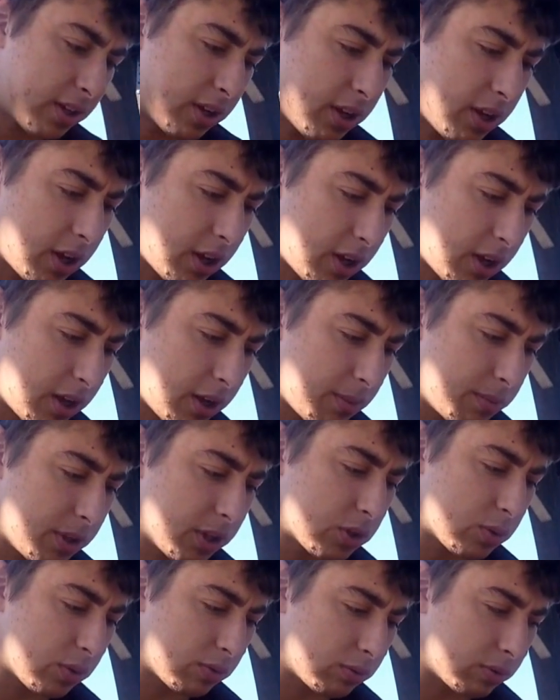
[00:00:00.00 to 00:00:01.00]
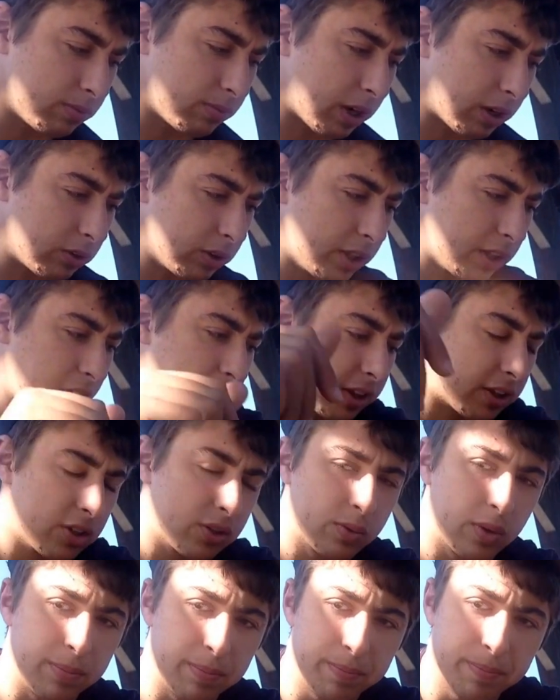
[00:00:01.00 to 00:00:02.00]
Um, this one, I really like this
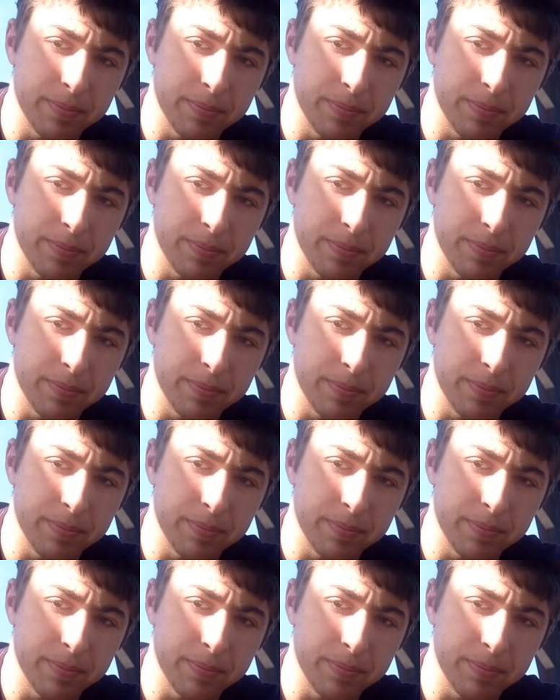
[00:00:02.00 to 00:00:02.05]
one.